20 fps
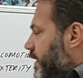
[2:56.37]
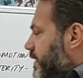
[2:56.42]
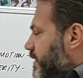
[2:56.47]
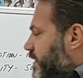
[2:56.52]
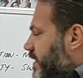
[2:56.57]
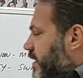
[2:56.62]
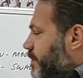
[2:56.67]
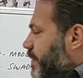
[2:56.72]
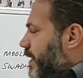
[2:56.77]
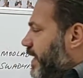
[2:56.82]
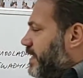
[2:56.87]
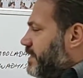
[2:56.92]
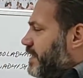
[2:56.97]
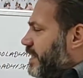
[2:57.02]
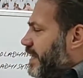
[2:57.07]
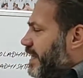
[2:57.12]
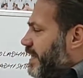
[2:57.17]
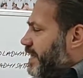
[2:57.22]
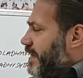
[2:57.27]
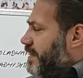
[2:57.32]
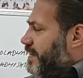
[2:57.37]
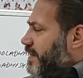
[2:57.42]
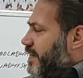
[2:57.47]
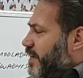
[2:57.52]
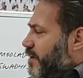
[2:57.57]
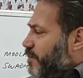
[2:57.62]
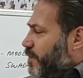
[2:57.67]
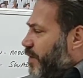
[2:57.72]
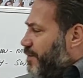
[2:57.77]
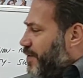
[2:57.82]
Similarly,
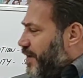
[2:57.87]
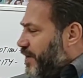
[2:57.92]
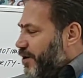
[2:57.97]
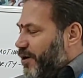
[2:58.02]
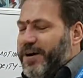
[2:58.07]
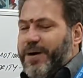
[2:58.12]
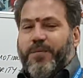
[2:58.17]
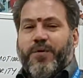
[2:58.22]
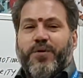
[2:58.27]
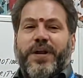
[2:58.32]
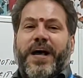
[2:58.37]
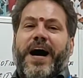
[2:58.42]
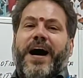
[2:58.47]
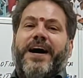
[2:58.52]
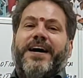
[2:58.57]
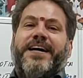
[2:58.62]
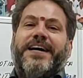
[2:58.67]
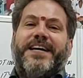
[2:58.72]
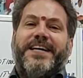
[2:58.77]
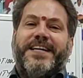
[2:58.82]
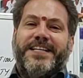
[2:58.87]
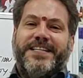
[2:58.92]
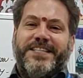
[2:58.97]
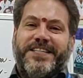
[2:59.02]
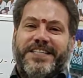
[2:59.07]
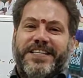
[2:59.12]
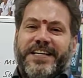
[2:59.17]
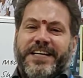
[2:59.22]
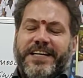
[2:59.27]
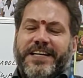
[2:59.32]
when we talk about
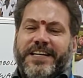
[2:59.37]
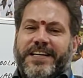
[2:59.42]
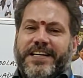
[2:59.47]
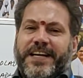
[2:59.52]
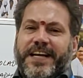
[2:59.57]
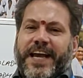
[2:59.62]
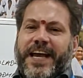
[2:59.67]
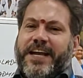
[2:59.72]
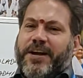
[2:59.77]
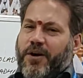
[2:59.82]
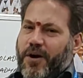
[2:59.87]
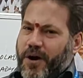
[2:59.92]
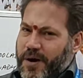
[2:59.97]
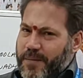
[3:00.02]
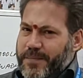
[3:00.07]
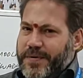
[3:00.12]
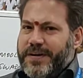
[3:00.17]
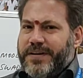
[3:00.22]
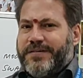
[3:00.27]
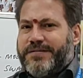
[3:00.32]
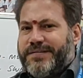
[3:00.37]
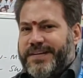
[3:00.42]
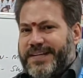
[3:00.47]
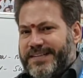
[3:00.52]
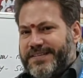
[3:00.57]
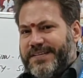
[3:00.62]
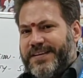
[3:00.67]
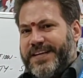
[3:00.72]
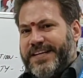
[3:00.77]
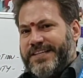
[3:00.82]
Akash, a common
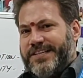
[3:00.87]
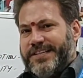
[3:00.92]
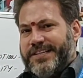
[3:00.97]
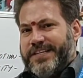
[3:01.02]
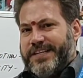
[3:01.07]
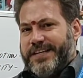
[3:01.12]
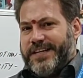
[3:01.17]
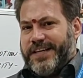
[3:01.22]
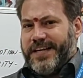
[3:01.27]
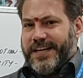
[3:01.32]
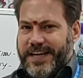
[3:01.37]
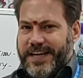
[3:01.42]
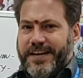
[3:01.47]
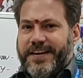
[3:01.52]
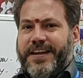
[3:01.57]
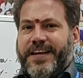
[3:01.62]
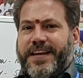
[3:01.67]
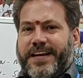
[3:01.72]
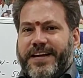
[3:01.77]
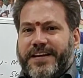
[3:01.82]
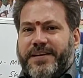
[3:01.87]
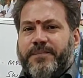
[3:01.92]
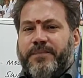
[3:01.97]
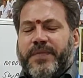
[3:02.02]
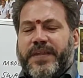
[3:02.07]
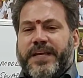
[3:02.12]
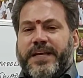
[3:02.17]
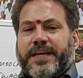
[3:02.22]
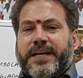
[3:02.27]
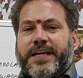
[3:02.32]
translation India
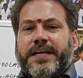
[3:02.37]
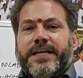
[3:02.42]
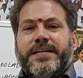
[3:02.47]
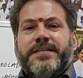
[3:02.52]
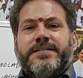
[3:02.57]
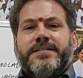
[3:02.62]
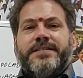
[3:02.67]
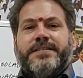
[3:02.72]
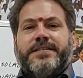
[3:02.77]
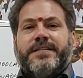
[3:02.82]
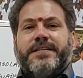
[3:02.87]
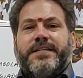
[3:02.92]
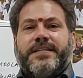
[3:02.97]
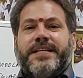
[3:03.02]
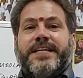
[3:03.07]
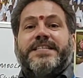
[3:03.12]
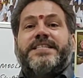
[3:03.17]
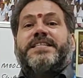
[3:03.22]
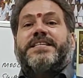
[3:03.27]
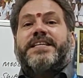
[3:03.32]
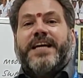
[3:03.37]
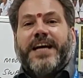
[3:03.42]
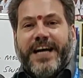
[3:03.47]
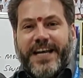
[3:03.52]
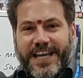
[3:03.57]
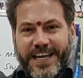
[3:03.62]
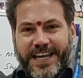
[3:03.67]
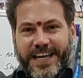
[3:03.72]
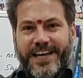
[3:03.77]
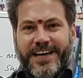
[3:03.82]
is the
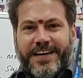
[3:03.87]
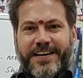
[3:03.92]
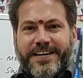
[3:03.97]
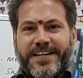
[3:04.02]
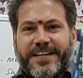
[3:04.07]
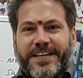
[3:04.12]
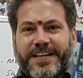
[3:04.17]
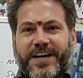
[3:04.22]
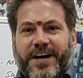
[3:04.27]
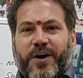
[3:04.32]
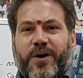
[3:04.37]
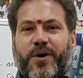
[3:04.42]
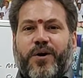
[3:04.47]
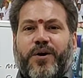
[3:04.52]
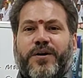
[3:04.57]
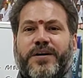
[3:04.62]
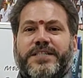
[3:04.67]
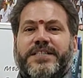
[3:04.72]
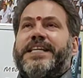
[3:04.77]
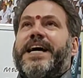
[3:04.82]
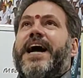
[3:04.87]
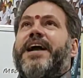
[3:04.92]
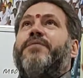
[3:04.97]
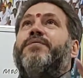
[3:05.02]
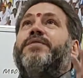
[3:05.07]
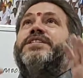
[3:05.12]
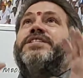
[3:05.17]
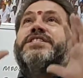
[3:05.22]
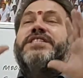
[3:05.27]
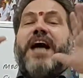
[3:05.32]
sky or
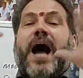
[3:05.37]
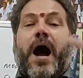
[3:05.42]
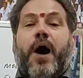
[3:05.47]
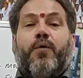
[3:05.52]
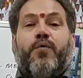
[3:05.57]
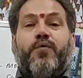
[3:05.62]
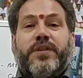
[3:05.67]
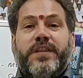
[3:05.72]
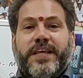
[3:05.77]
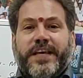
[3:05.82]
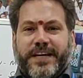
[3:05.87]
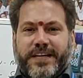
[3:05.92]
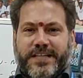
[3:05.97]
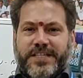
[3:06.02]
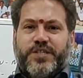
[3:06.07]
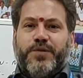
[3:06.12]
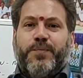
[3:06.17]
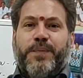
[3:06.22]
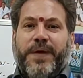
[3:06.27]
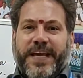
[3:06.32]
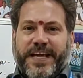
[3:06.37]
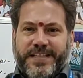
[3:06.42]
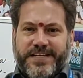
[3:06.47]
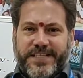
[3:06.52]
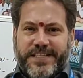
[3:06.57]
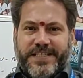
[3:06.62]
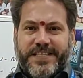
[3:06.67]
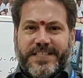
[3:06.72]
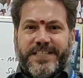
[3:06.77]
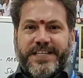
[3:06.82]
that which is out there,
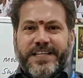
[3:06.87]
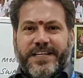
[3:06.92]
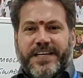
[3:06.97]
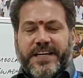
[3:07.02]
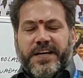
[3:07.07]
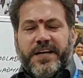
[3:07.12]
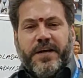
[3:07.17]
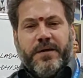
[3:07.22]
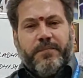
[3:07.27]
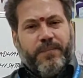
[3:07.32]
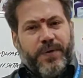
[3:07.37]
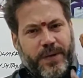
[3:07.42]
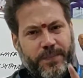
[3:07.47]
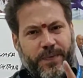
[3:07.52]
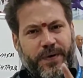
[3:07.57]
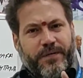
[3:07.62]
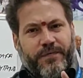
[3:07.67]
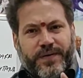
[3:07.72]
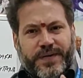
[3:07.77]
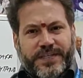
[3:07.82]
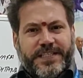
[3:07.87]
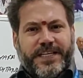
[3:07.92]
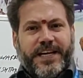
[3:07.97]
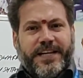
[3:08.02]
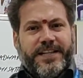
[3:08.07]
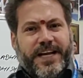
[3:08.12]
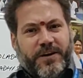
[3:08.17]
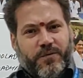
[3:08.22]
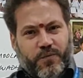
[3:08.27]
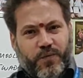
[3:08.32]
space. People
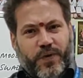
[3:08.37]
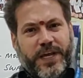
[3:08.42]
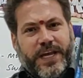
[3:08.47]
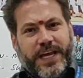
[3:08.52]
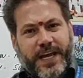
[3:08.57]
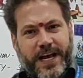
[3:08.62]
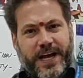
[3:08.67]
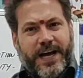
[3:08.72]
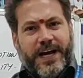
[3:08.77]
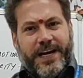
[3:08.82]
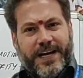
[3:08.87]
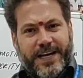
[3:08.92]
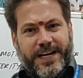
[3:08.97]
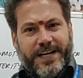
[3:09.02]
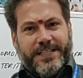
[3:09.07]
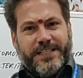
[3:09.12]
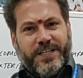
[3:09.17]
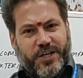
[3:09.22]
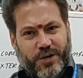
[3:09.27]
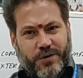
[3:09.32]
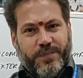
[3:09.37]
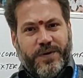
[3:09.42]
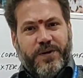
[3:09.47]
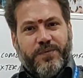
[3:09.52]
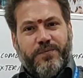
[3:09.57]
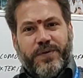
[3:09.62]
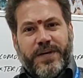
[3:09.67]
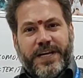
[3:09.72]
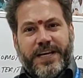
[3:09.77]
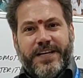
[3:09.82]
forget that we are
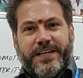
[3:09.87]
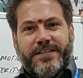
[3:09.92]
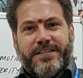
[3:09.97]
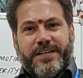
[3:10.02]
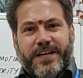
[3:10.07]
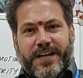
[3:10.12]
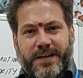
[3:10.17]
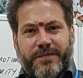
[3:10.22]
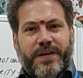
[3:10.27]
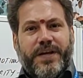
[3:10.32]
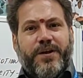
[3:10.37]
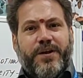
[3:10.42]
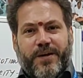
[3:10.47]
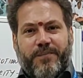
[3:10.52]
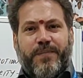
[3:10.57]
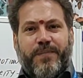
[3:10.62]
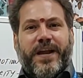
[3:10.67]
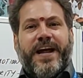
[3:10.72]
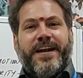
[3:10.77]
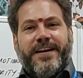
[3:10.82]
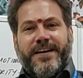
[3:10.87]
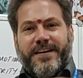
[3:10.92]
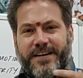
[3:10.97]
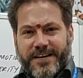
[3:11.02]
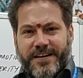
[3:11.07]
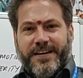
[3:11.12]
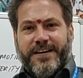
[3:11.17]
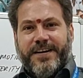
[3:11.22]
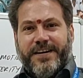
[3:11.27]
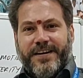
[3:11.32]
human beings living on a
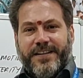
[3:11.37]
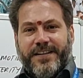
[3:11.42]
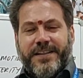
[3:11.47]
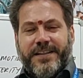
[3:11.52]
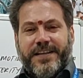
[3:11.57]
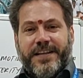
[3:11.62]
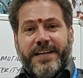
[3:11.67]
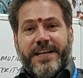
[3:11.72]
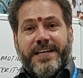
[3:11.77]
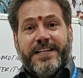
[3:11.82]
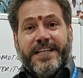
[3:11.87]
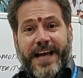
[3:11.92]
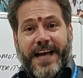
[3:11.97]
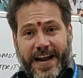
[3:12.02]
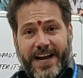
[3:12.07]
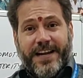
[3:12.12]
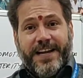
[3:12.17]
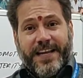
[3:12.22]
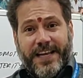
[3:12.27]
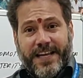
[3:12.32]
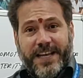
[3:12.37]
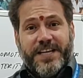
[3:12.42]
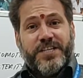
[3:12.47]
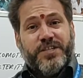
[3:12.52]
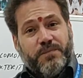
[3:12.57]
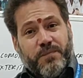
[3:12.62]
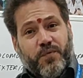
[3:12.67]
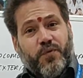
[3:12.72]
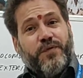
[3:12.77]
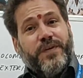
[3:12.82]
planet Earth that
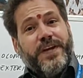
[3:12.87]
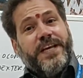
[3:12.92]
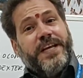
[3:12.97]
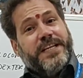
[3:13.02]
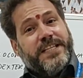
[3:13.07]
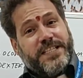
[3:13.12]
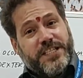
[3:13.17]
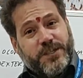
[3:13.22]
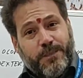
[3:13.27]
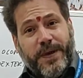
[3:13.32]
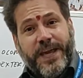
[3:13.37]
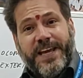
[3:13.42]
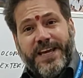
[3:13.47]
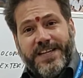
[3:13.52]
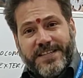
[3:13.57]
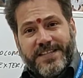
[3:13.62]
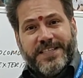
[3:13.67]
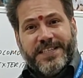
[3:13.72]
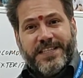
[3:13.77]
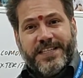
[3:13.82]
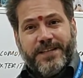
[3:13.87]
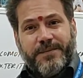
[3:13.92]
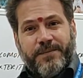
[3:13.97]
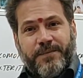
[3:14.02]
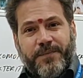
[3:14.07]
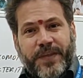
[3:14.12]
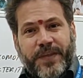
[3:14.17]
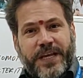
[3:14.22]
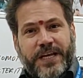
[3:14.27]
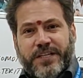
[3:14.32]
is moving in space.
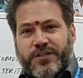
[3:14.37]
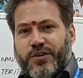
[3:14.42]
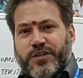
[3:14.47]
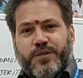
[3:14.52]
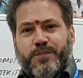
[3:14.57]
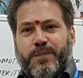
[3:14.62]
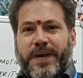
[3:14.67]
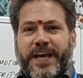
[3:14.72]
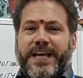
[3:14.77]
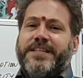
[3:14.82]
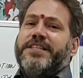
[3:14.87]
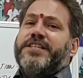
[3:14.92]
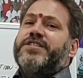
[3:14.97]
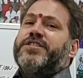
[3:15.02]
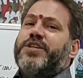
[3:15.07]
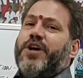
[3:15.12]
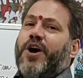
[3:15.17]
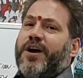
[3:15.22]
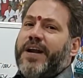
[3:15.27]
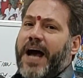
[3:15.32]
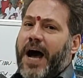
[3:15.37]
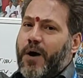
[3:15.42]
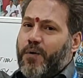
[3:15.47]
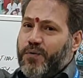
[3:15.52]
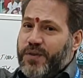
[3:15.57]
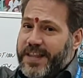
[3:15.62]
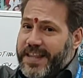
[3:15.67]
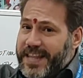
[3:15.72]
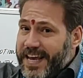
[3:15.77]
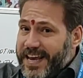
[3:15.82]
So space is not
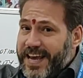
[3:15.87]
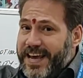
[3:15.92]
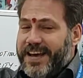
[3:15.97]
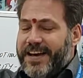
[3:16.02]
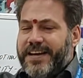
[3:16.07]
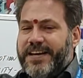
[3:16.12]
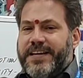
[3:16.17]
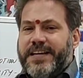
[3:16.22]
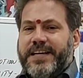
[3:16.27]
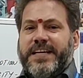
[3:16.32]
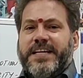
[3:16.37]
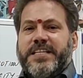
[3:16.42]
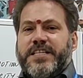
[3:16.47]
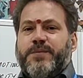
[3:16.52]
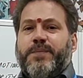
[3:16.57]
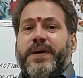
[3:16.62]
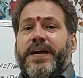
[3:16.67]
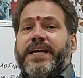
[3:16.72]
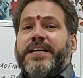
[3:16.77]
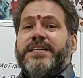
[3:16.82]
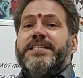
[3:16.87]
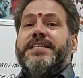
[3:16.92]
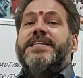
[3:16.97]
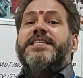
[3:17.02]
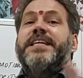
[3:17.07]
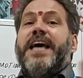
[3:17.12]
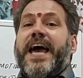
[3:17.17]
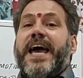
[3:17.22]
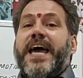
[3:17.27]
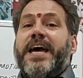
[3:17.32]
out there, space
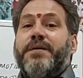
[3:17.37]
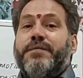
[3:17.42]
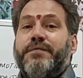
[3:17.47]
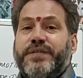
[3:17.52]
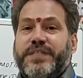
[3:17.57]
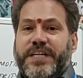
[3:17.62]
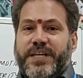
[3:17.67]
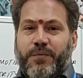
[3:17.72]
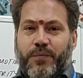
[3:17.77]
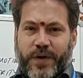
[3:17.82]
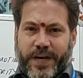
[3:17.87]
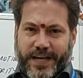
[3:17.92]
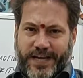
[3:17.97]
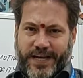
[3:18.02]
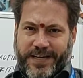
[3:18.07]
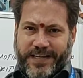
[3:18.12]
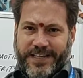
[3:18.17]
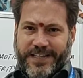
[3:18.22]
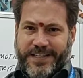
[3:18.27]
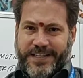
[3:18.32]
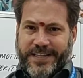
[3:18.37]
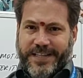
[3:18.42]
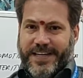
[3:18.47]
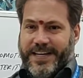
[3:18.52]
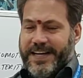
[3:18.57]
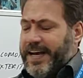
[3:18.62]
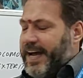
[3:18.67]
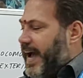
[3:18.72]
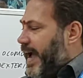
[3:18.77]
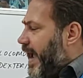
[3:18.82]
is everywhere.
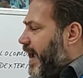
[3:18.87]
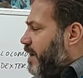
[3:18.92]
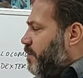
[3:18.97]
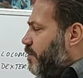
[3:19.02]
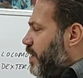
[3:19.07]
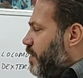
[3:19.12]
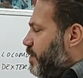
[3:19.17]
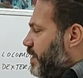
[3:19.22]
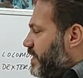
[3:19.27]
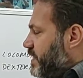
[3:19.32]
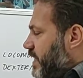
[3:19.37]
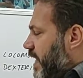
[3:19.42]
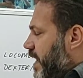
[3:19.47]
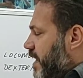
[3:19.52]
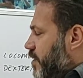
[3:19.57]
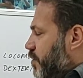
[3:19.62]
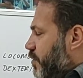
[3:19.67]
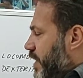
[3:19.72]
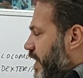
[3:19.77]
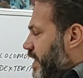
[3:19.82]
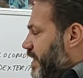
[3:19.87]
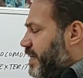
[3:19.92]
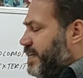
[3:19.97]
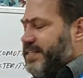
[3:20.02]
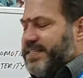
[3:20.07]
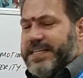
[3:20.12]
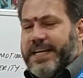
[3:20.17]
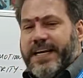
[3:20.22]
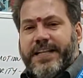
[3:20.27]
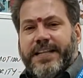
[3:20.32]
And when we start to
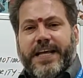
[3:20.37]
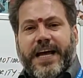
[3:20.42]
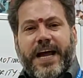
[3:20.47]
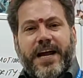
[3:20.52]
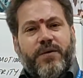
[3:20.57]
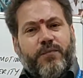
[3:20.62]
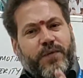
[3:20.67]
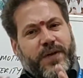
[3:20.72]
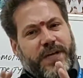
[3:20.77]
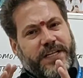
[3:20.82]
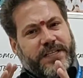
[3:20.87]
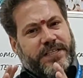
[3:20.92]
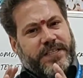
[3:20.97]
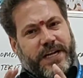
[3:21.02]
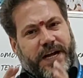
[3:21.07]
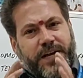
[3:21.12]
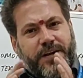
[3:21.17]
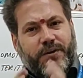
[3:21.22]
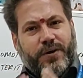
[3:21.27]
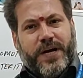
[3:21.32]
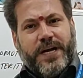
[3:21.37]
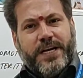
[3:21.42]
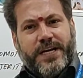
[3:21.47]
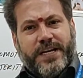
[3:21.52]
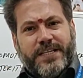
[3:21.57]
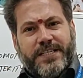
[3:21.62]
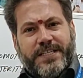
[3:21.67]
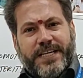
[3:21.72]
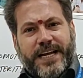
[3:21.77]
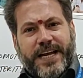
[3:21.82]
understand that, we start to
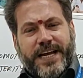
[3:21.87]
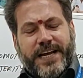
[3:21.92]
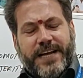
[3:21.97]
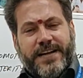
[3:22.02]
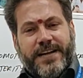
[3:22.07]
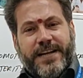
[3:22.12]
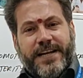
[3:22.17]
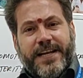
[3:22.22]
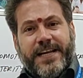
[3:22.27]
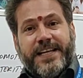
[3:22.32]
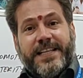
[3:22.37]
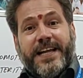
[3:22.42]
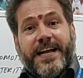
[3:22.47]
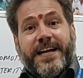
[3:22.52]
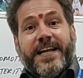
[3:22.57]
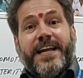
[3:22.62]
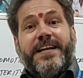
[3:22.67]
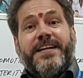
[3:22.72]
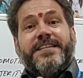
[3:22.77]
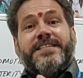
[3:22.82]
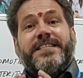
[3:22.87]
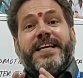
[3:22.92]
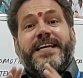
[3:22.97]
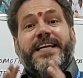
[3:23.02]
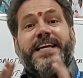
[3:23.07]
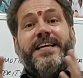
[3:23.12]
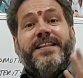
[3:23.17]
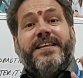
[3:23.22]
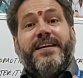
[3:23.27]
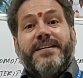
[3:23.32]
understand that it is
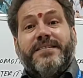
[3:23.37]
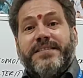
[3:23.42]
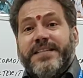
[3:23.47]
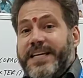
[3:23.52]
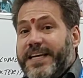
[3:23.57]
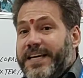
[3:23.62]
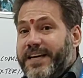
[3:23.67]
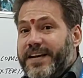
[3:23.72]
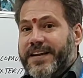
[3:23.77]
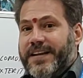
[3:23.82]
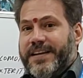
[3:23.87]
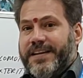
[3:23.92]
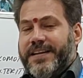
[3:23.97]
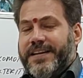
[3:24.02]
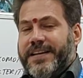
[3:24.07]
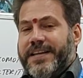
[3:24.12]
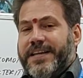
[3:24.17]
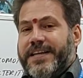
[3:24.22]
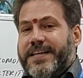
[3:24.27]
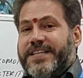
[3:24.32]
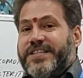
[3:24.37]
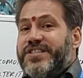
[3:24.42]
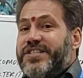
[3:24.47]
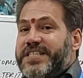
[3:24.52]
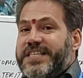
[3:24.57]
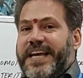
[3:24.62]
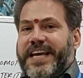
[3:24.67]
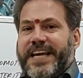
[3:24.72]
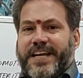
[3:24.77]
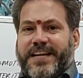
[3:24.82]
the ethereal
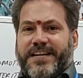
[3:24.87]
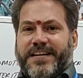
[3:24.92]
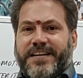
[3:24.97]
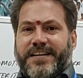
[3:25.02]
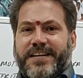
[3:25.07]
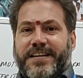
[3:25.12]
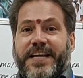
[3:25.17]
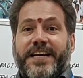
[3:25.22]
state.